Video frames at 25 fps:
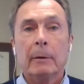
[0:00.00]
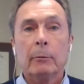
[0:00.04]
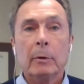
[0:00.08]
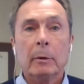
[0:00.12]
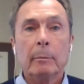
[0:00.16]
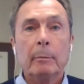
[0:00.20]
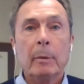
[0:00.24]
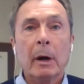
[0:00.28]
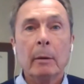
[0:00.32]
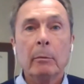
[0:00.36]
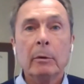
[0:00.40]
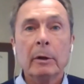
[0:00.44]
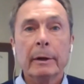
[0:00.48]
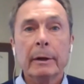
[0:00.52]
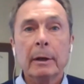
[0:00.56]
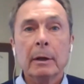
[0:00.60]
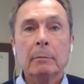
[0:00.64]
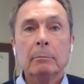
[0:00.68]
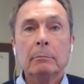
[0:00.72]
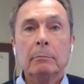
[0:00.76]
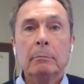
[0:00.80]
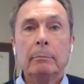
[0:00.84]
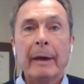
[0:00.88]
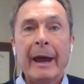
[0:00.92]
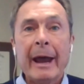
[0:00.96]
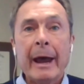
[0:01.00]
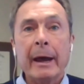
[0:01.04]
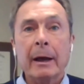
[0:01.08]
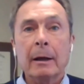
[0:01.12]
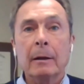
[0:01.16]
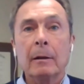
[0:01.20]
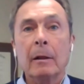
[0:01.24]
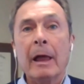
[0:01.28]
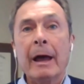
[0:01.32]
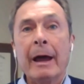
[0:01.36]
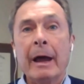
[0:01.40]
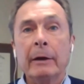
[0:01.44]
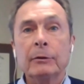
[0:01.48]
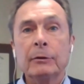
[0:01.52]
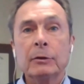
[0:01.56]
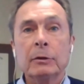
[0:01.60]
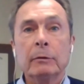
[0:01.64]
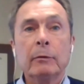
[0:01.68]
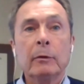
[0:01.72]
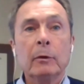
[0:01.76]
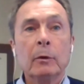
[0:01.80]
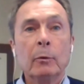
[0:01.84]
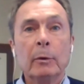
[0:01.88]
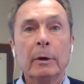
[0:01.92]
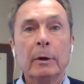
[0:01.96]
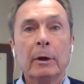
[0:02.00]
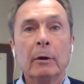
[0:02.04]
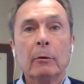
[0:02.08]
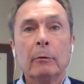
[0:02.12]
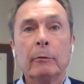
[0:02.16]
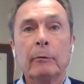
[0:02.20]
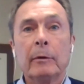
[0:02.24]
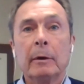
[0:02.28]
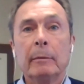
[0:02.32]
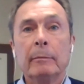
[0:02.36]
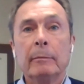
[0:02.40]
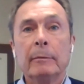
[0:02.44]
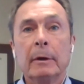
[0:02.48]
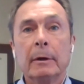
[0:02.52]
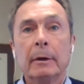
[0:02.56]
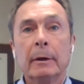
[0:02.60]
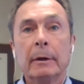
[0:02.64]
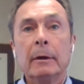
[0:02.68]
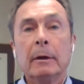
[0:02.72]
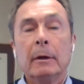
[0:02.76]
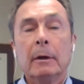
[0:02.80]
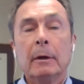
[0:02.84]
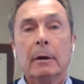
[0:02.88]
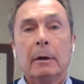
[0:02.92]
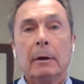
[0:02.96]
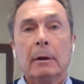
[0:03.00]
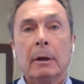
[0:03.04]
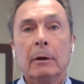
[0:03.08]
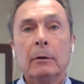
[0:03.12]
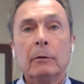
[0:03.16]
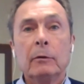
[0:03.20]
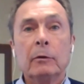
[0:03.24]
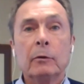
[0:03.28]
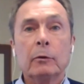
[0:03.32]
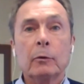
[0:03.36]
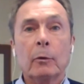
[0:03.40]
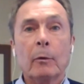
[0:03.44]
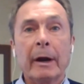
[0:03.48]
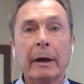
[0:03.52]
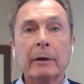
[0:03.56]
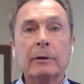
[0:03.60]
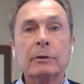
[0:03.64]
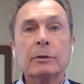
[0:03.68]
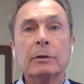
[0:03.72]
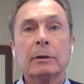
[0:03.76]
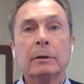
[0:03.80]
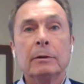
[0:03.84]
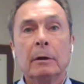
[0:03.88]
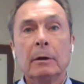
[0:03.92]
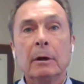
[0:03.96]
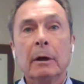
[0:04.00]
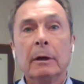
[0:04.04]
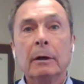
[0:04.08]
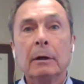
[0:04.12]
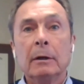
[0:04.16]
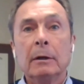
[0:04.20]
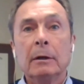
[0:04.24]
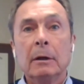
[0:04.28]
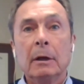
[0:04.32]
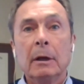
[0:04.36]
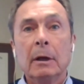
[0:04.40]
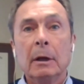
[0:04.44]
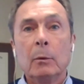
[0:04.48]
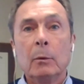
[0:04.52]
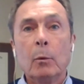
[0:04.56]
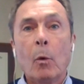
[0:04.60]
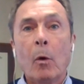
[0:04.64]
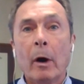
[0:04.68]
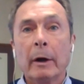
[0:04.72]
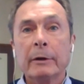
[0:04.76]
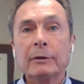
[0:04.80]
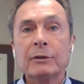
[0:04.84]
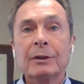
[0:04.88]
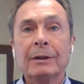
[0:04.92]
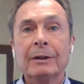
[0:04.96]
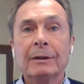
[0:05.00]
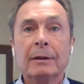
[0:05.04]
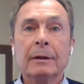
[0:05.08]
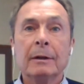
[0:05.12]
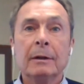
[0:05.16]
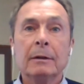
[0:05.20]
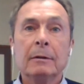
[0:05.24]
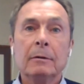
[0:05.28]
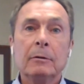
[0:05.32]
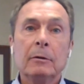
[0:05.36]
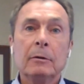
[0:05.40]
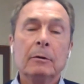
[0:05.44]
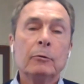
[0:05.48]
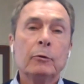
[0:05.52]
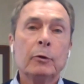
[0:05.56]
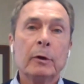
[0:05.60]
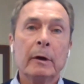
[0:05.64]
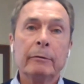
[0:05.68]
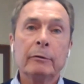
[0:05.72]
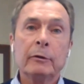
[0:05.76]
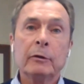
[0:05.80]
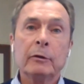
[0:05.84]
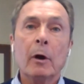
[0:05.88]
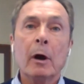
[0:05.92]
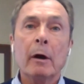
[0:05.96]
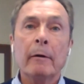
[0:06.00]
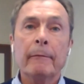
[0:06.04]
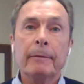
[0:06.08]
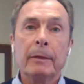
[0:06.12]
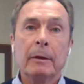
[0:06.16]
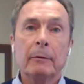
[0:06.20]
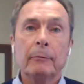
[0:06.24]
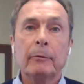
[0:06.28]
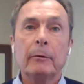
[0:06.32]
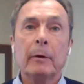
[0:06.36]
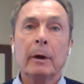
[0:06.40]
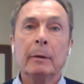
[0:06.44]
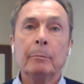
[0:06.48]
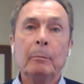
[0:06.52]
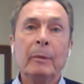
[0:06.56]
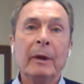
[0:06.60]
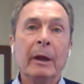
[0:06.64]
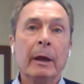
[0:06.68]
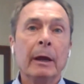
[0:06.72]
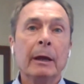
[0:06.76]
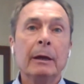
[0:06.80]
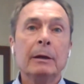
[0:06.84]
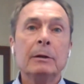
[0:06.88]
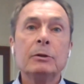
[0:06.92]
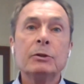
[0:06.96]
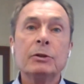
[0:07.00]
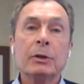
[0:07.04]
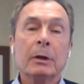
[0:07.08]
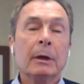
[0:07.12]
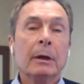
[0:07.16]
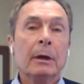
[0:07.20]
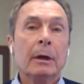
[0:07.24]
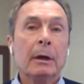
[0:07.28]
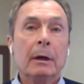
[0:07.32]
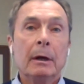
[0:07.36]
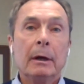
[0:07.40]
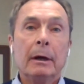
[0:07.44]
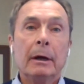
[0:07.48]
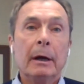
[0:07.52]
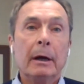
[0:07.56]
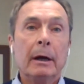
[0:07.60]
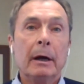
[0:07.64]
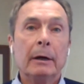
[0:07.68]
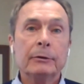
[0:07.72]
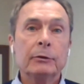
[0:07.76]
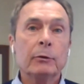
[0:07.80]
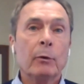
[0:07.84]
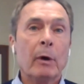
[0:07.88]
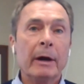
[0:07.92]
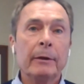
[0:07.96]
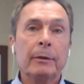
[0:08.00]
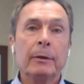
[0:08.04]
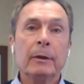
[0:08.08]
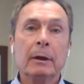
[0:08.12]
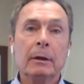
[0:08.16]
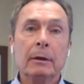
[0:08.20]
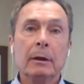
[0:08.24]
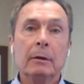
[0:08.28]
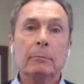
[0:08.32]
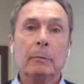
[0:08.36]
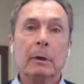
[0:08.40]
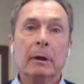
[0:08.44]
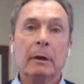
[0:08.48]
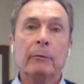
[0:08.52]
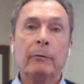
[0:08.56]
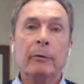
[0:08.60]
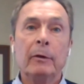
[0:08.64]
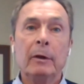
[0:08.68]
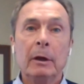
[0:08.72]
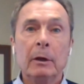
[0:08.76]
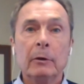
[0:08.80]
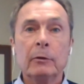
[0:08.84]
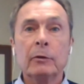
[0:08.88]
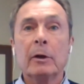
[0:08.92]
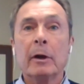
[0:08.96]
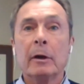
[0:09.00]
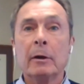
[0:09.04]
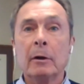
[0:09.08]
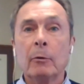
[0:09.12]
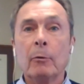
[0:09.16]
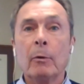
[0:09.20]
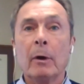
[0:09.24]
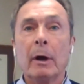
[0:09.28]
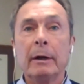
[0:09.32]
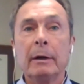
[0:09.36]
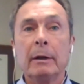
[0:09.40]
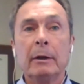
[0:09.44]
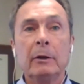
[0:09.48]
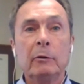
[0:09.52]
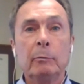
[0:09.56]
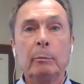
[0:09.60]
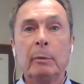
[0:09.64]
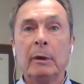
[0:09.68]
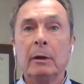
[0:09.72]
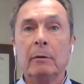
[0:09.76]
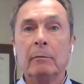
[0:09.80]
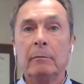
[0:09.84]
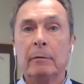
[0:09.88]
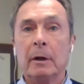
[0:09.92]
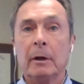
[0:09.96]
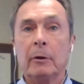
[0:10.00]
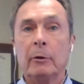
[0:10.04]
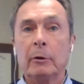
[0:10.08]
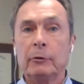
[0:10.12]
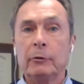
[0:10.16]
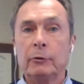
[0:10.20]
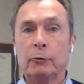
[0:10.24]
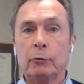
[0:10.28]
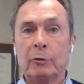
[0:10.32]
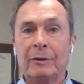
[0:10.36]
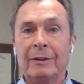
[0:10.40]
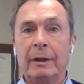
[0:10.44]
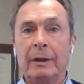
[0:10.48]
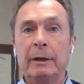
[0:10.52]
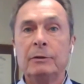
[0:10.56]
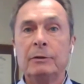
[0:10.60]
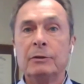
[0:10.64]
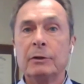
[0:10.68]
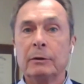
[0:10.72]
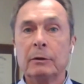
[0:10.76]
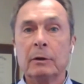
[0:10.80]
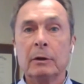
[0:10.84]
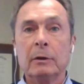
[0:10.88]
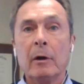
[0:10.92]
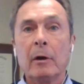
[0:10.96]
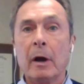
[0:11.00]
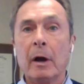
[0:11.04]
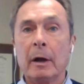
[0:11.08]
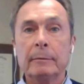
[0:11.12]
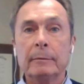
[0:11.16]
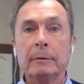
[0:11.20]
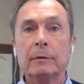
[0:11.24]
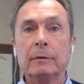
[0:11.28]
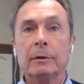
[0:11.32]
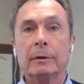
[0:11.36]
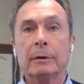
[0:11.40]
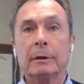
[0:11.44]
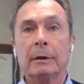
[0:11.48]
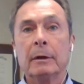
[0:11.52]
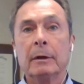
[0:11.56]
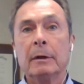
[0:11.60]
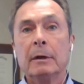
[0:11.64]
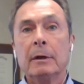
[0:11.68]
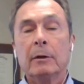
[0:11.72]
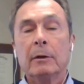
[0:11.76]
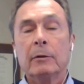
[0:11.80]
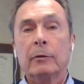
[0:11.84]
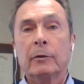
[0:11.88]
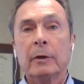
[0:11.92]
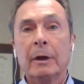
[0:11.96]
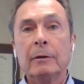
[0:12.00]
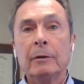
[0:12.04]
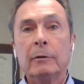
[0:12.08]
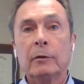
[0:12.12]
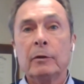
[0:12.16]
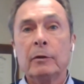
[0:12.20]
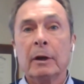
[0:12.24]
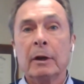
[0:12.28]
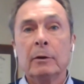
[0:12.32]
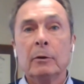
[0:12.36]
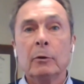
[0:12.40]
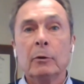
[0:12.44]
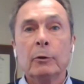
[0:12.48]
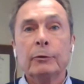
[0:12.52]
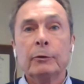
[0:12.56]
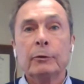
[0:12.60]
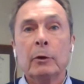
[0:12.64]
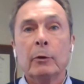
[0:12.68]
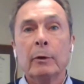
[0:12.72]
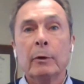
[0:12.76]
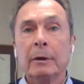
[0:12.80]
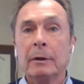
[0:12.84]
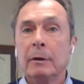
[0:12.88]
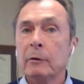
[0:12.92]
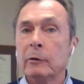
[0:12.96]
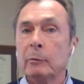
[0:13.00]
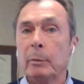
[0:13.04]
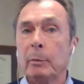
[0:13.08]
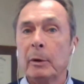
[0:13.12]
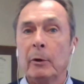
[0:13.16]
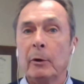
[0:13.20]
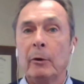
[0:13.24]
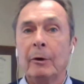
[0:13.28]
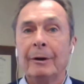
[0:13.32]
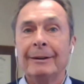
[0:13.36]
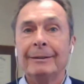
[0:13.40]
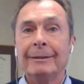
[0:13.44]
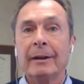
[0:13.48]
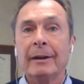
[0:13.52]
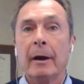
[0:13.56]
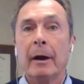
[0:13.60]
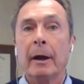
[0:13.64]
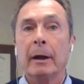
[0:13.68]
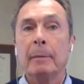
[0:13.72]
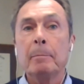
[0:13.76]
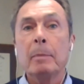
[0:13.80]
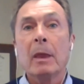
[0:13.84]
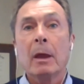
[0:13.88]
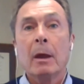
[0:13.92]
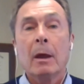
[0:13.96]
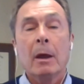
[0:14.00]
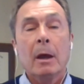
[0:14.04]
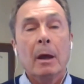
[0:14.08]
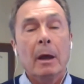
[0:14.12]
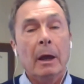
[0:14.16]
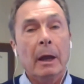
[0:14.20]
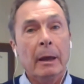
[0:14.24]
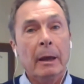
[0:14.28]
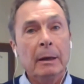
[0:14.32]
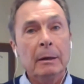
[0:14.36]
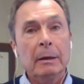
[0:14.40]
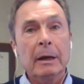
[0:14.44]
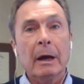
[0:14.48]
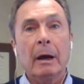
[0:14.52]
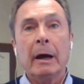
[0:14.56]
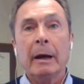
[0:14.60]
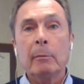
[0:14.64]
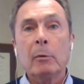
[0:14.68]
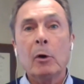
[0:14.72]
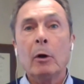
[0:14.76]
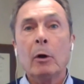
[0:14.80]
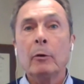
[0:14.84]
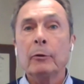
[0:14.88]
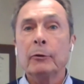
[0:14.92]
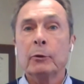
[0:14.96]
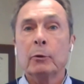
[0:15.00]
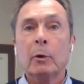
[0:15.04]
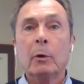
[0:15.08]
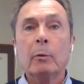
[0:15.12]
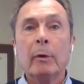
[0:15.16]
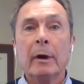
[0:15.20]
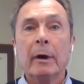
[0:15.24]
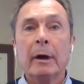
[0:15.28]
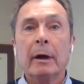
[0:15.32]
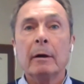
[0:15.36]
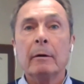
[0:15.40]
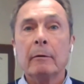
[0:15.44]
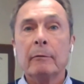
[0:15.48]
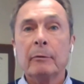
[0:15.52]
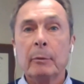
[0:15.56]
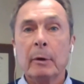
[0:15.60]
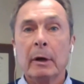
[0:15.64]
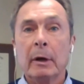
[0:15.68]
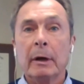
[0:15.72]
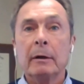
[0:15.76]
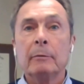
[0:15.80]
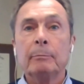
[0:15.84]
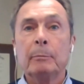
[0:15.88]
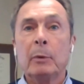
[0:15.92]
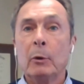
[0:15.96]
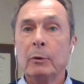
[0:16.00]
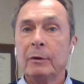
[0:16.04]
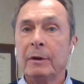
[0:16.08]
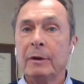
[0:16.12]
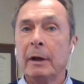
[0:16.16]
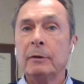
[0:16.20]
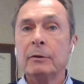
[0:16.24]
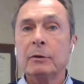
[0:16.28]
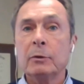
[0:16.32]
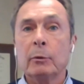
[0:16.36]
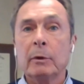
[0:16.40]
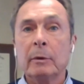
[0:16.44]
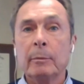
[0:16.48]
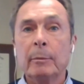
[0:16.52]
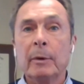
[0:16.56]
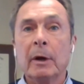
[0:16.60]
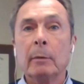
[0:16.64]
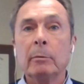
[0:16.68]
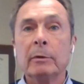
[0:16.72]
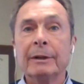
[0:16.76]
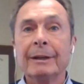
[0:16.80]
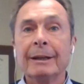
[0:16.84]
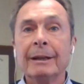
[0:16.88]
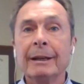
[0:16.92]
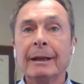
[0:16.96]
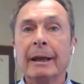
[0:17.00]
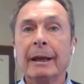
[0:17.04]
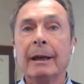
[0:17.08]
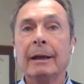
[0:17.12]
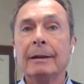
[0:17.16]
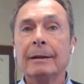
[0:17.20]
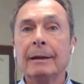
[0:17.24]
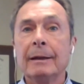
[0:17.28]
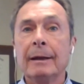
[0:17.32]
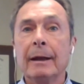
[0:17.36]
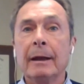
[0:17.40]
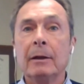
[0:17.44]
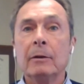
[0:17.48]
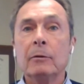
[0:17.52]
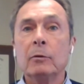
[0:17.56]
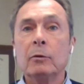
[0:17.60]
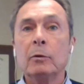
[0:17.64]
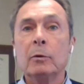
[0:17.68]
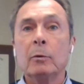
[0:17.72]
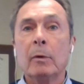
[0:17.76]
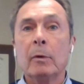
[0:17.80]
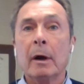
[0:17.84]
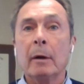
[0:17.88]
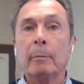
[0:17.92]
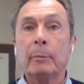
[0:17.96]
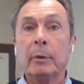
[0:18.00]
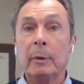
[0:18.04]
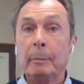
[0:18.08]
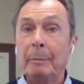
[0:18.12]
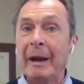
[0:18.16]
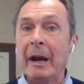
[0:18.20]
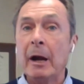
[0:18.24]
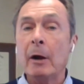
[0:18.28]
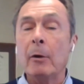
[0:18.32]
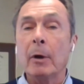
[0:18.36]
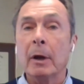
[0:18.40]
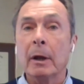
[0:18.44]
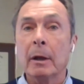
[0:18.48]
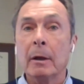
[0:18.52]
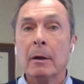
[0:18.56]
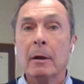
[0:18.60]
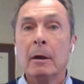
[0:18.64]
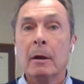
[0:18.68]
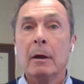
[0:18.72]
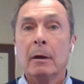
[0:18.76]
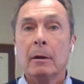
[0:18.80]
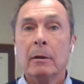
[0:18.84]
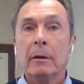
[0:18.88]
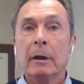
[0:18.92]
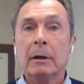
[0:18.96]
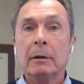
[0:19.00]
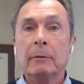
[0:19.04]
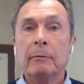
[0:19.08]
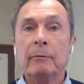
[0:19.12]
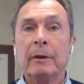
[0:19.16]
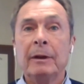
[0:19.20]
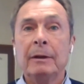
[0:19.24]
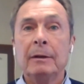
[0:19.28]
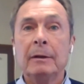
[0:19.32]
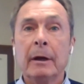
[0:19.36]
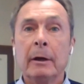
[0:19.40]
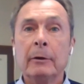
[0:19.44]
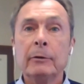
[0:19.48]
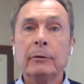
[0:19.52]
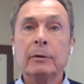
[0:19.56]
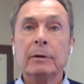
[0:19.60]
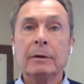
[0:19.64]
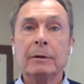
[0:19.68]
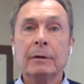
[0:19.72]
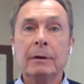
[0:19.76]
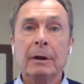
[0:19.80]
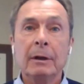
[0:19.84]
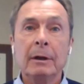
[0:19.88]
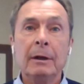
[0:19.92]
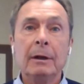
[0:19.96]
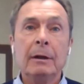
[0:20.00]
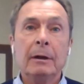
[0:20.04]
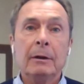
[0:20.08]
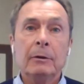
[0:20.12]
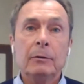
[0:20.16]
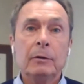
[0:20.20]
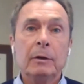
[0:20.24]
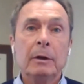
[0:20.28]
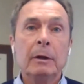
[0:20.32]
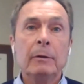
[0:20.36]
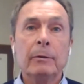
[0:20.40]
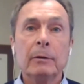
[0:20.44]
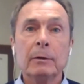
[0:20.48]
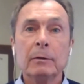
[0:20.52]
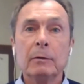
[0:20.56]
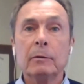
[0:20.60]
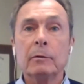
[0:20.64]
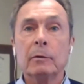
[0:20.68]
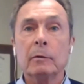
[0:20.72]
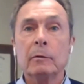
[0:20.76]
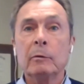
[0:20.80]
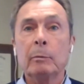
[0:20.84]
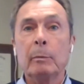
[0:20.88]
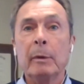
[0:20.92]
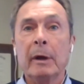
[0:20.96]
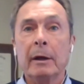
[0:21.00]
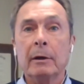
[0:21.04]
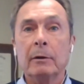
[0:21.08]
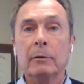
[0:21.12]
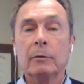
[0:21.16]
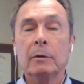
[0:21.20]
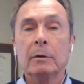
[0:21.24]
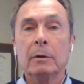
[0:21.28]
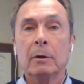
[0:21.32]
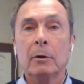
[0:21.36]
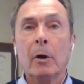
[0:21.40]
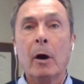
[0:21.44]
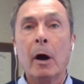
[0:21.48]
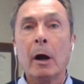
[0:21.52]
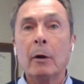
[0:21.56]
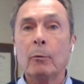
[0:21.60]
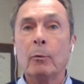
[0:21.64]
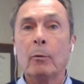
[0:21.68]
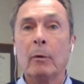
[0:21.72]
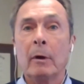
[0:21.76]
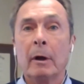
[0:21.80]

the Republican backlash, if you will, from the insurrection in, in Washington drifts off the front page. Uh, so I think if he is going to run, he's being very strategic to not uh, send signals during this period of time. And I'm also aware of uh, potential Republican candidates who are preparing that if he does indeed, as Ethan suspects, not